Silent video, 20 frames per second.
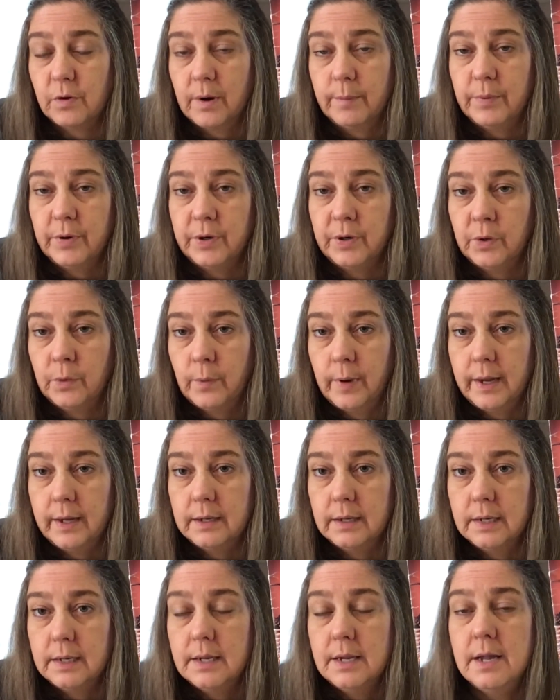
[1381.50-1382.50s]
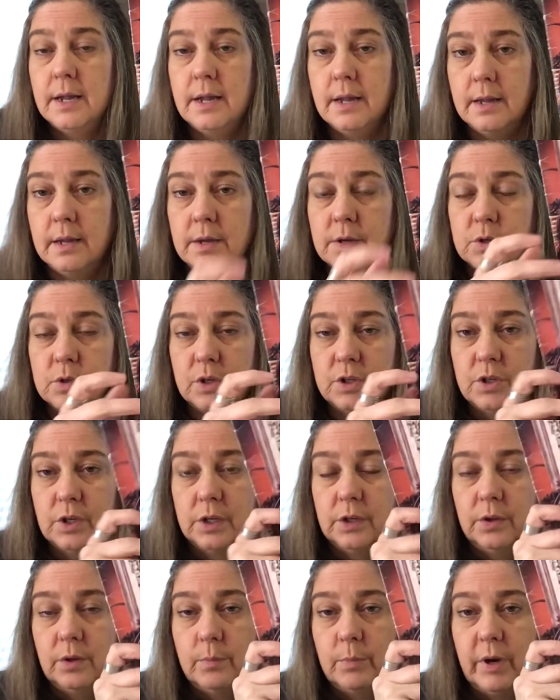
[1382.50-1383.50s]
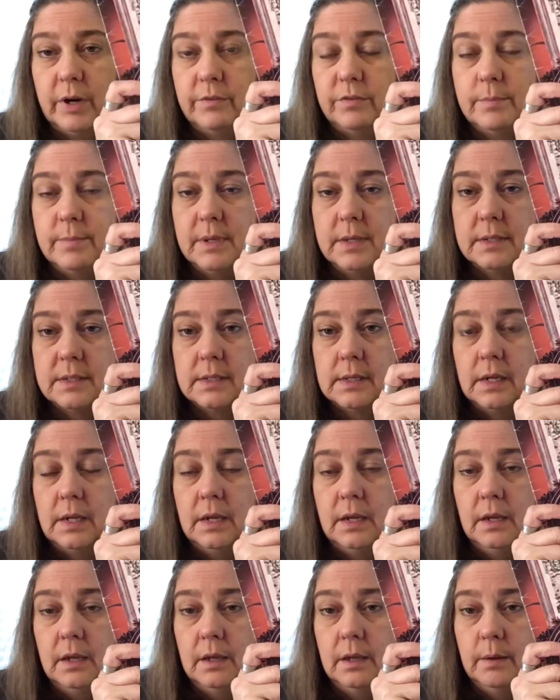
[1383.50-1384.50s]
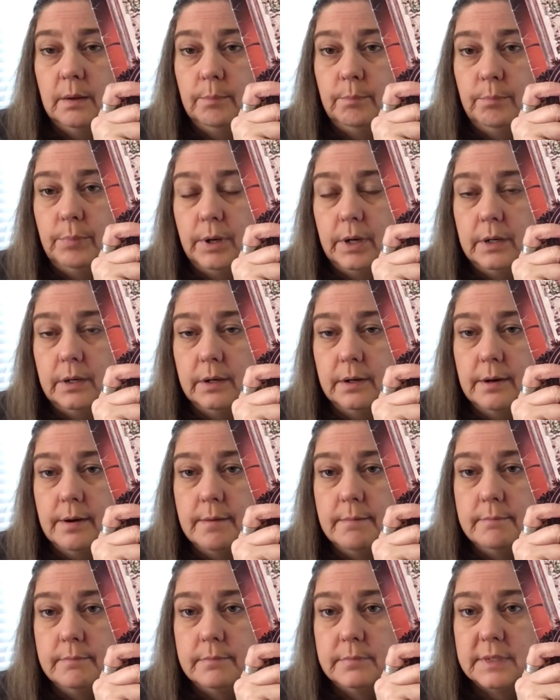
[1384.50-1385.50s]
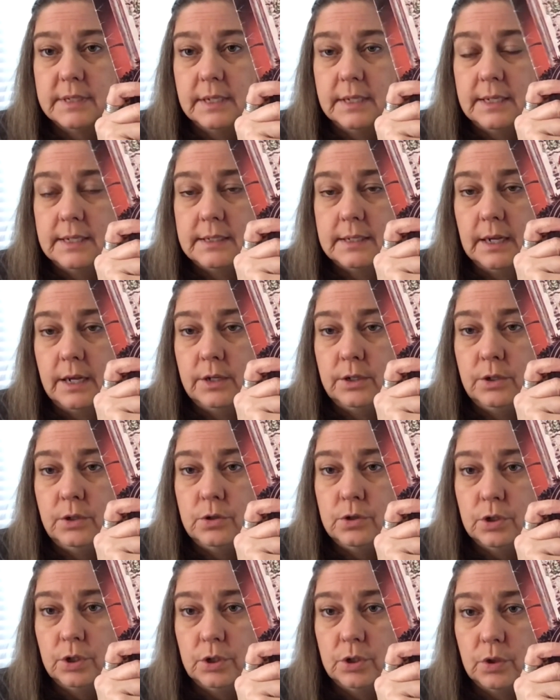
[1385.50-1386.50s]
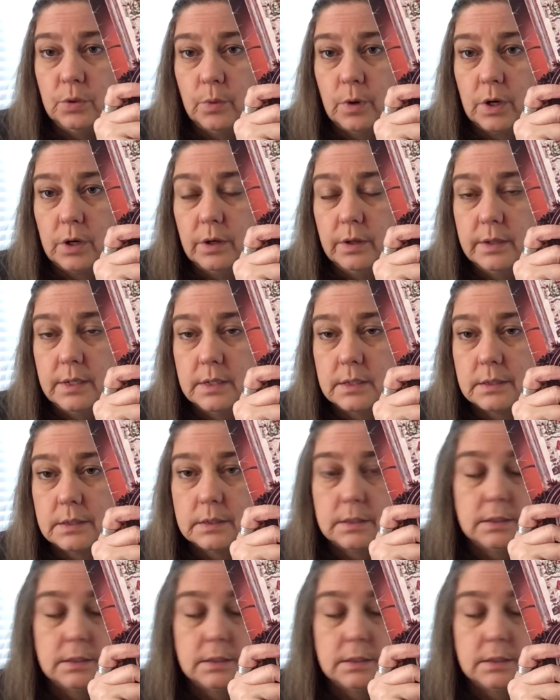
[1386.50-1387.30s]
I put it away. So I took a little break from this, but um, Sundays I usually do work on this.